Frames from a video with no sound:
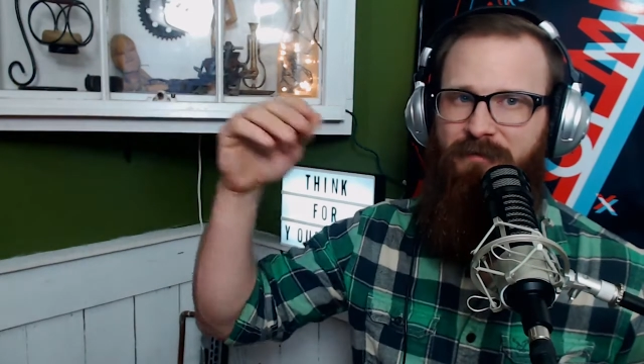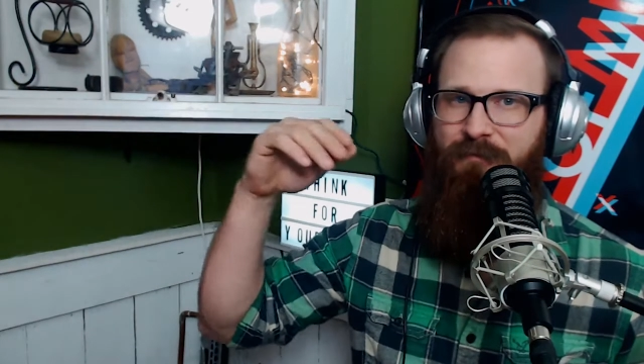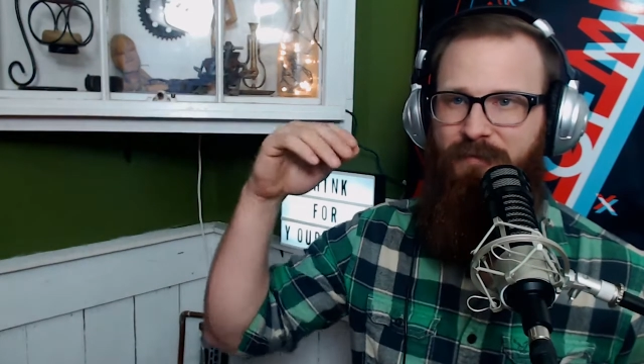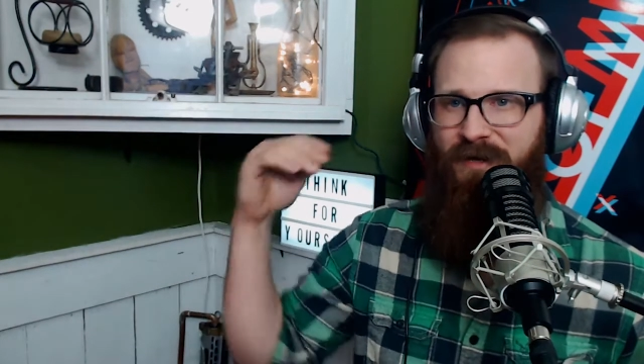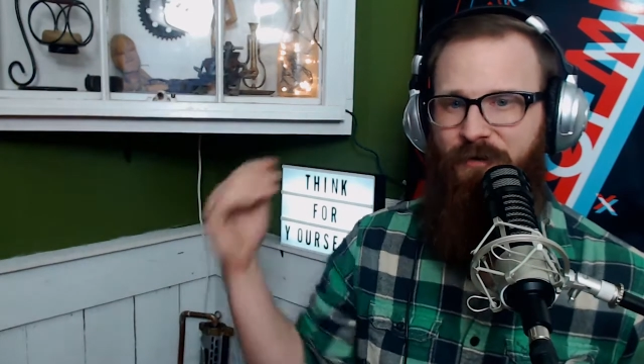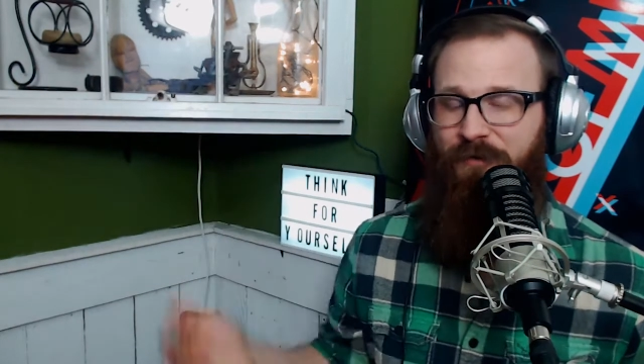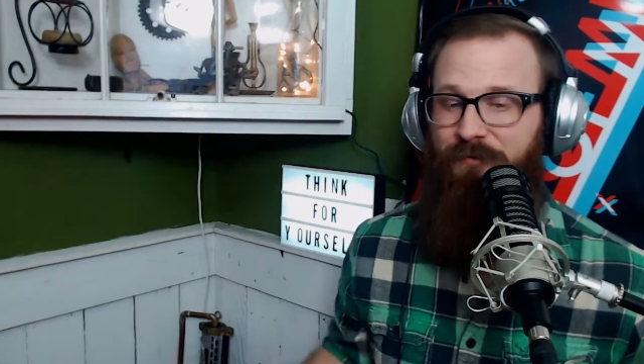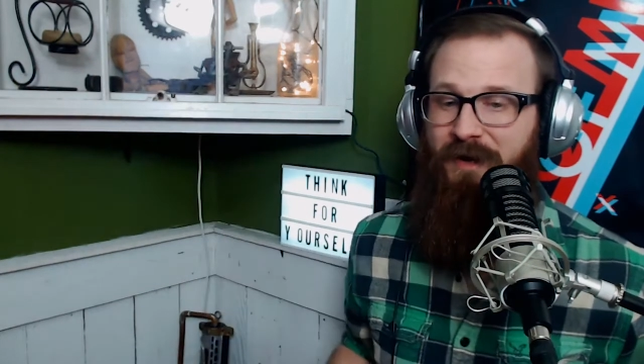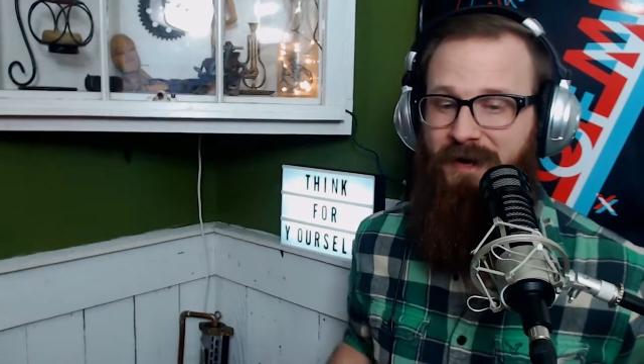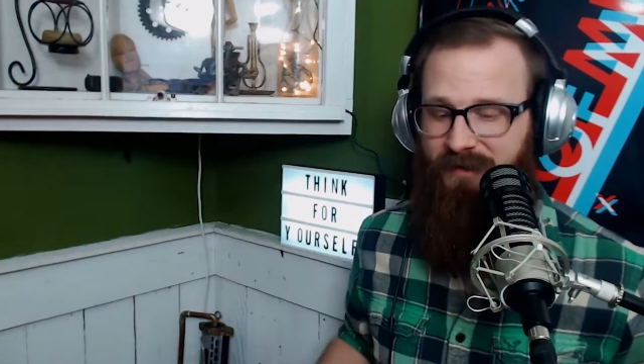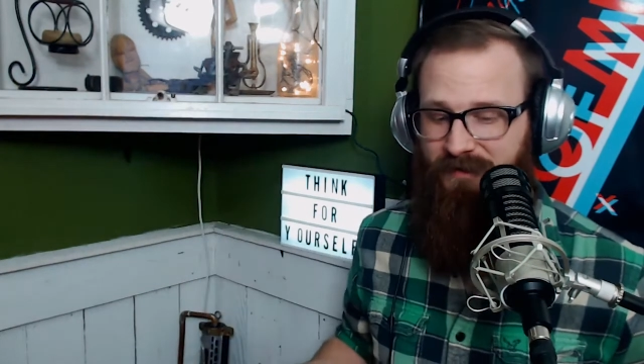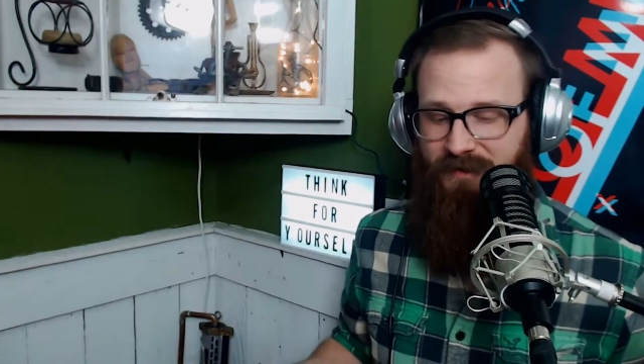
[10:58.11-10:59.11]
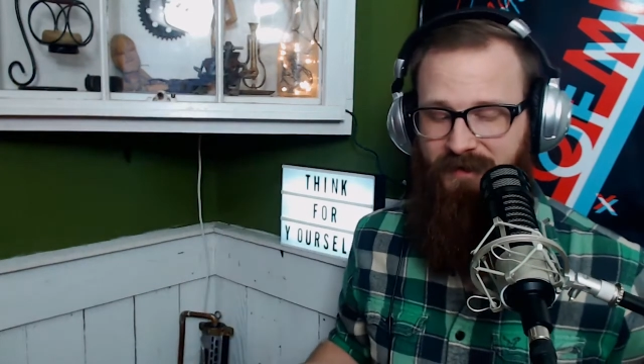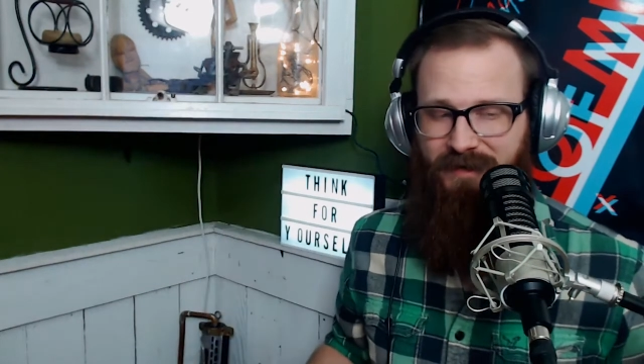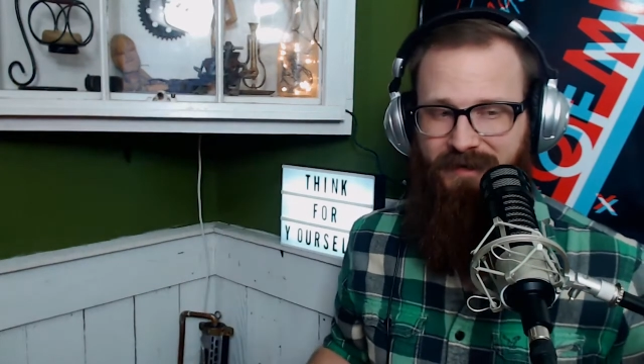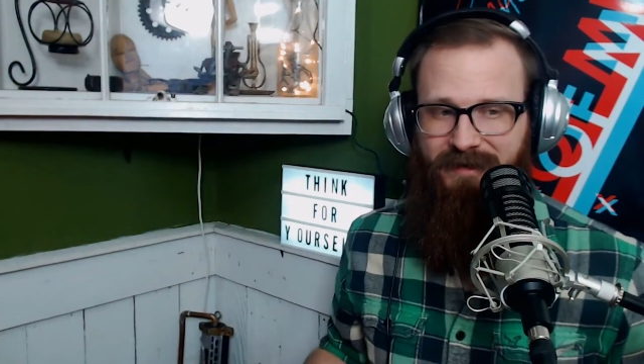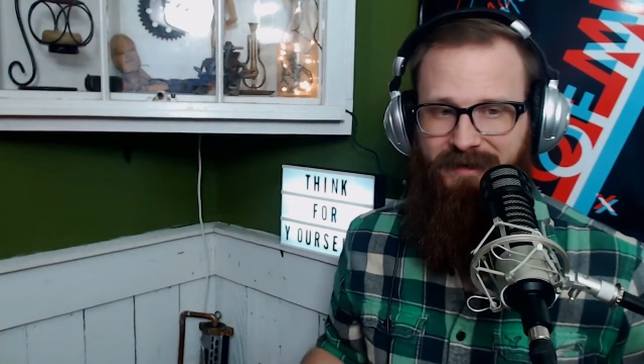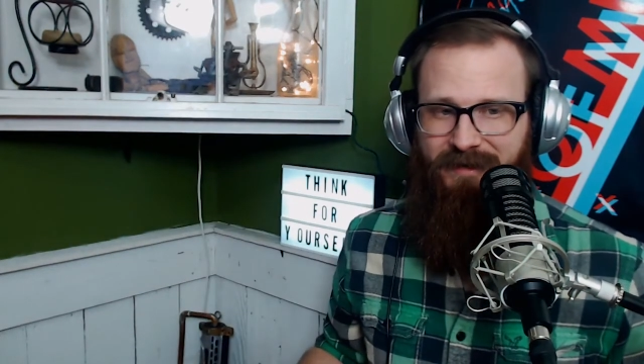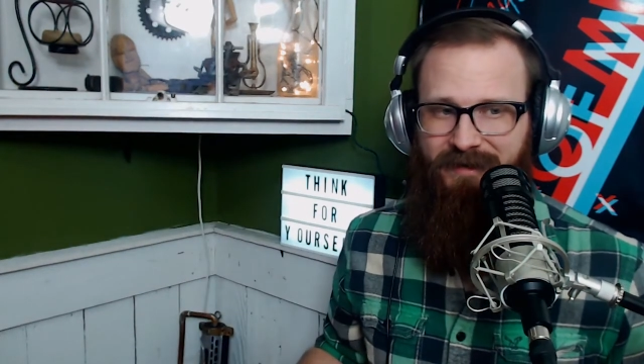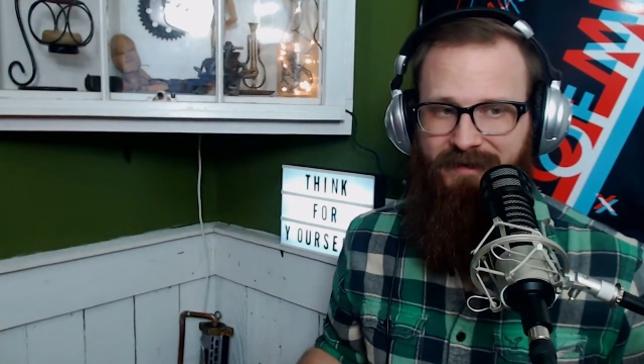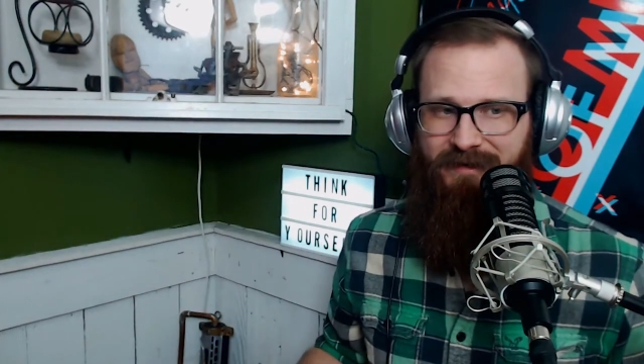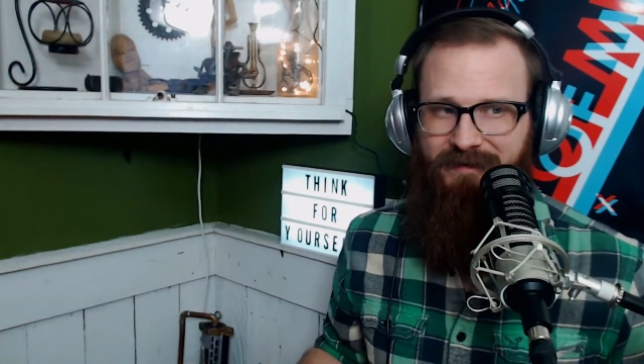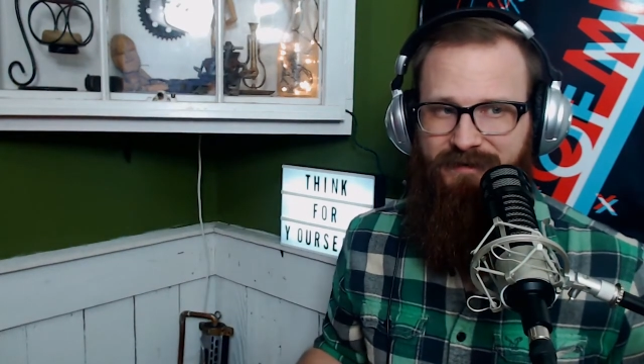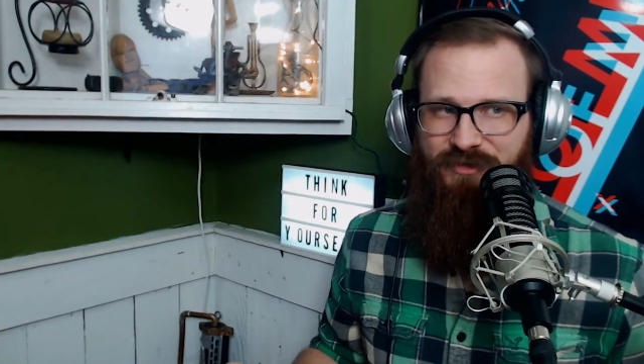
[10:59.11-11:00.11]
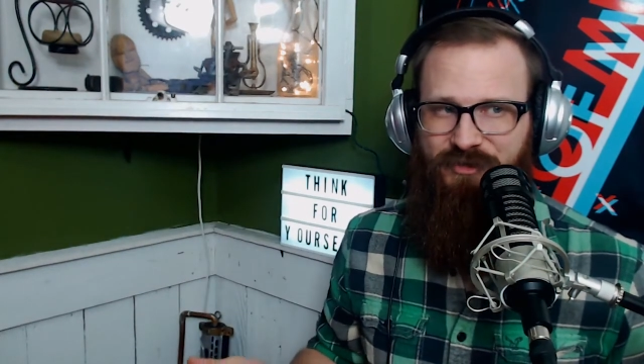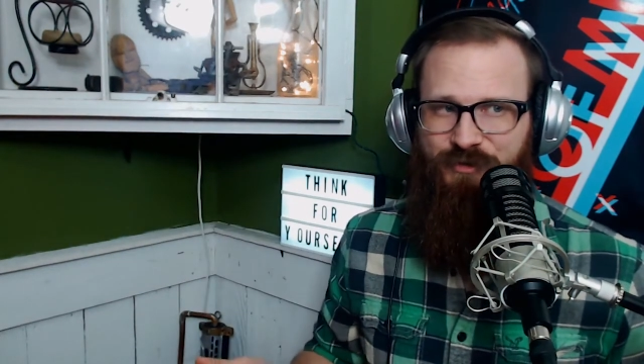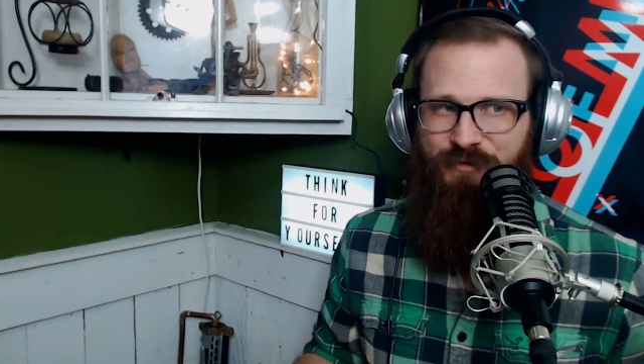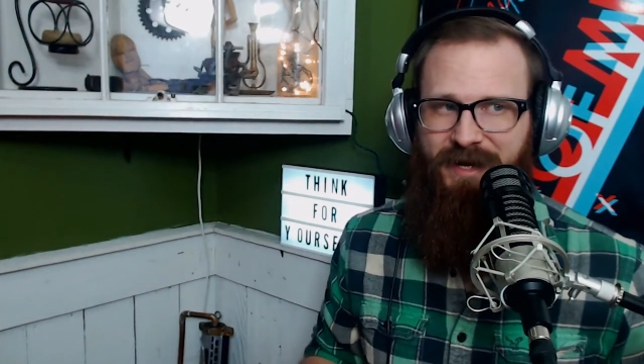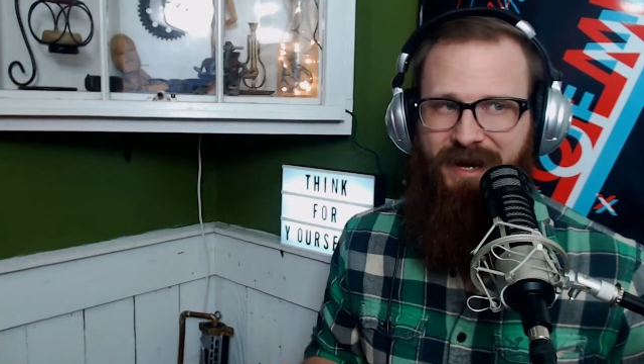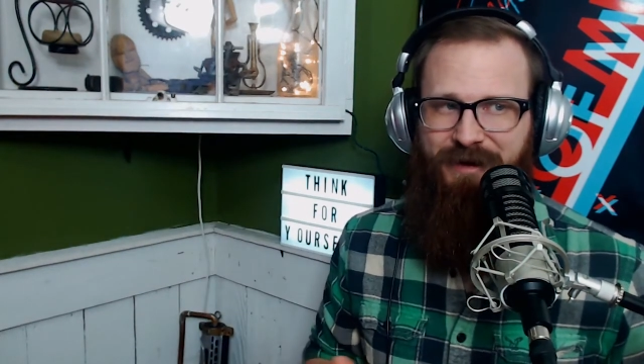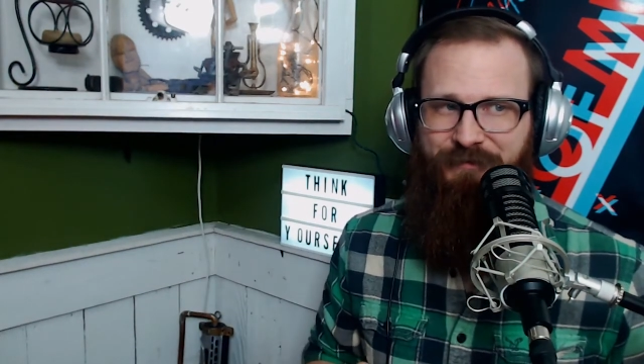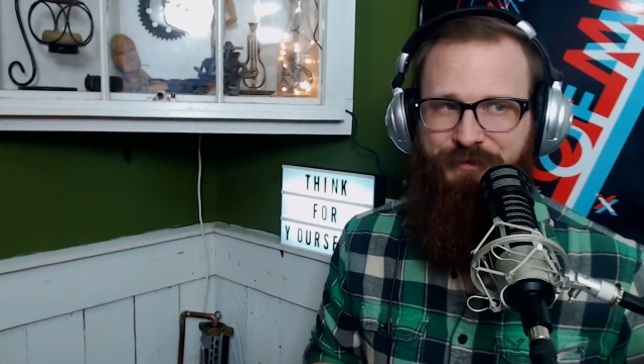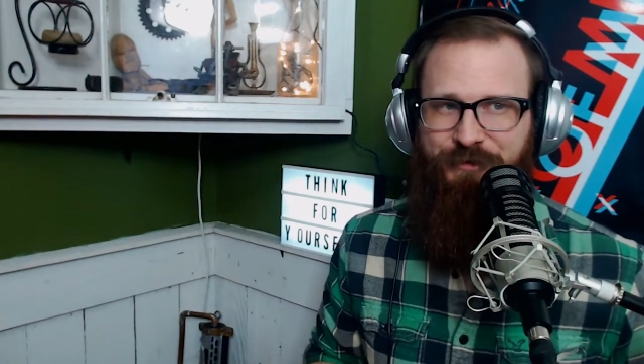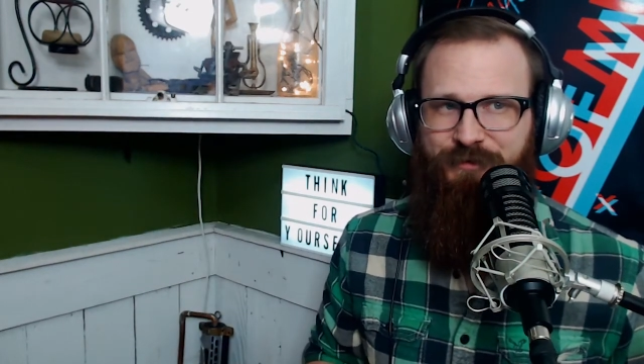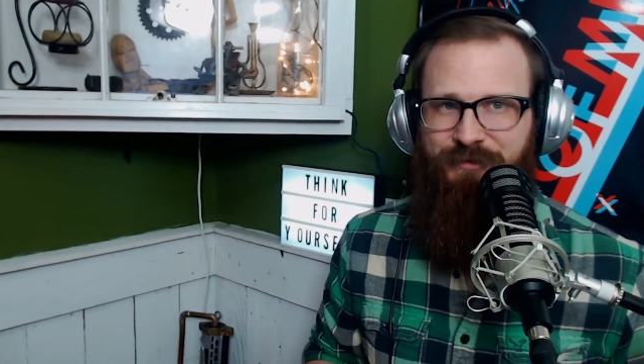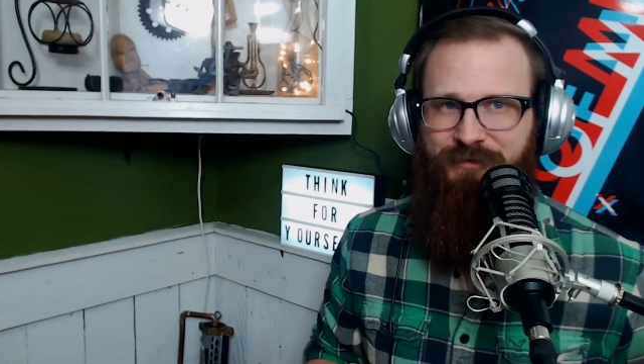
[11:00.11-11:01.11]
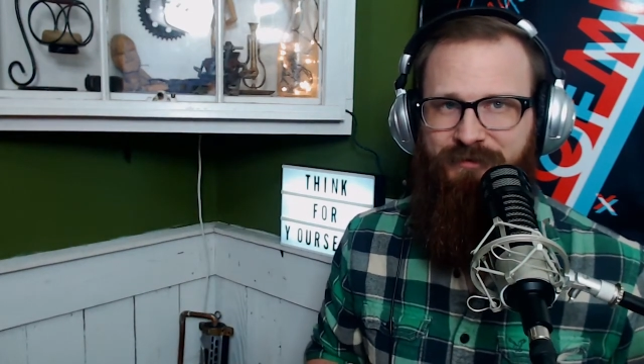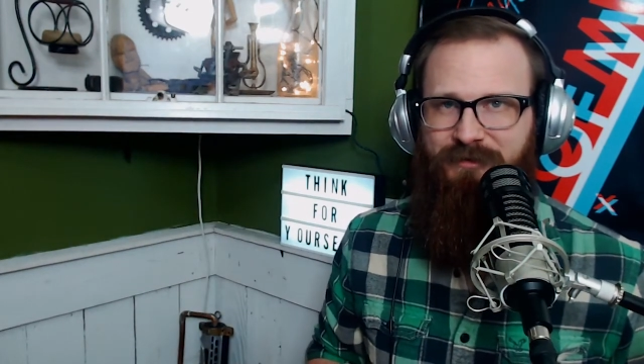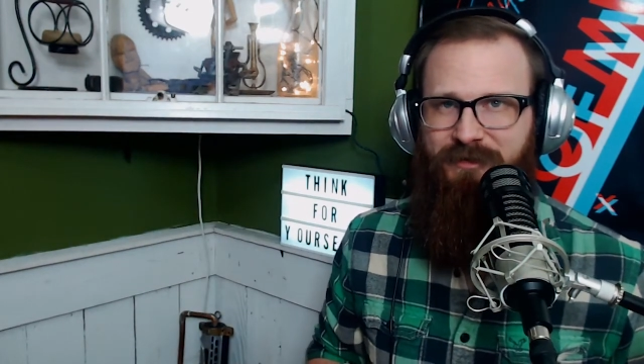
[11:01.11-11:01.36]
Matter of fact, soon after